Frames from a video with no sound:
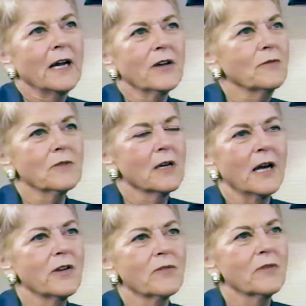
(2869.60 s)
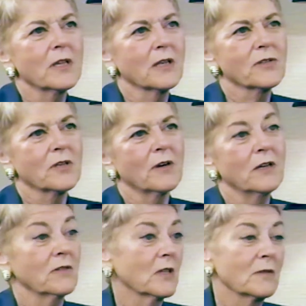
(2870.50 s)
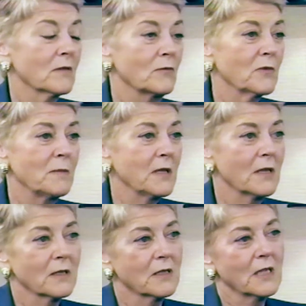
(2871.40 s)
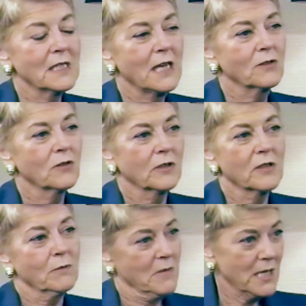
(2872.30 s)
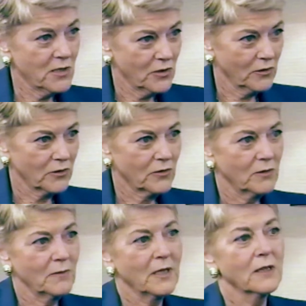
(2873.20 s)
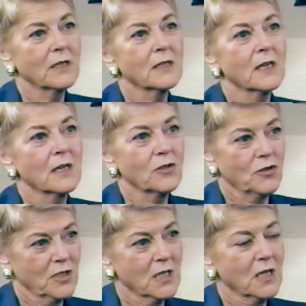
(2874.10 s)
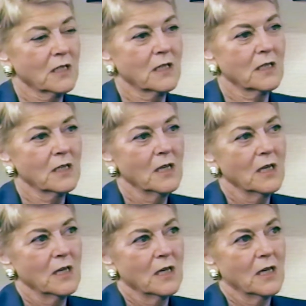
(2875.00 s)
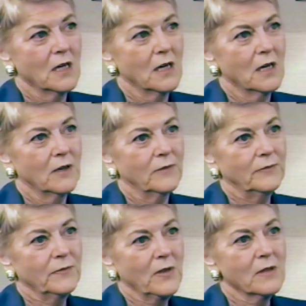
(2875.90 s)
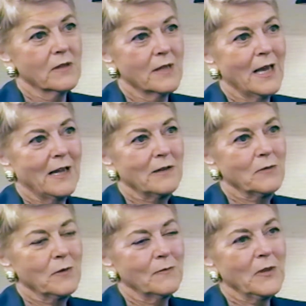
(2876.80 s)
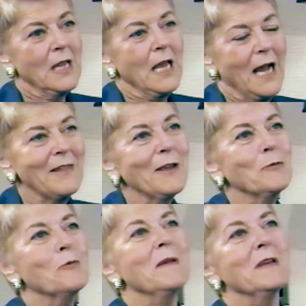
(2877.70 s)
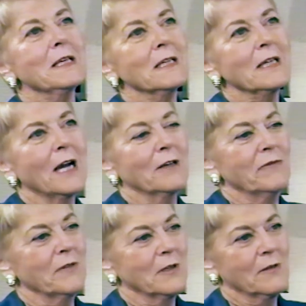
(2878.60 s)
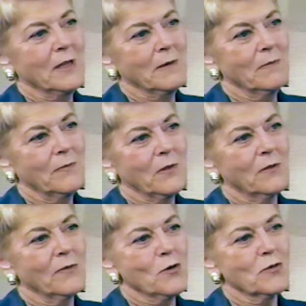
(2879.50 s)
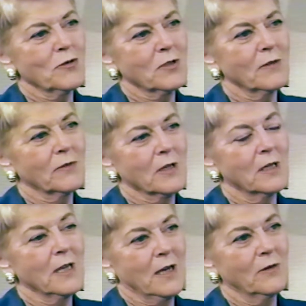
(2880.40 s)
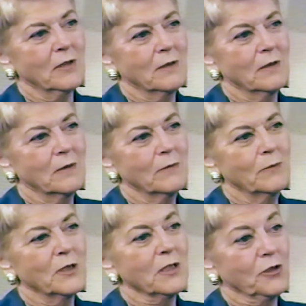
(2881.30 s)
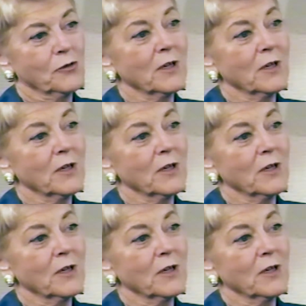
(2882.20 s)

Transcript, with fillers: I don't I don't think so. I don't think women think that they take longer than men to learn them. I think they understand that um, that I think women kind of feel that the voters have gone out and put their mm-hmm.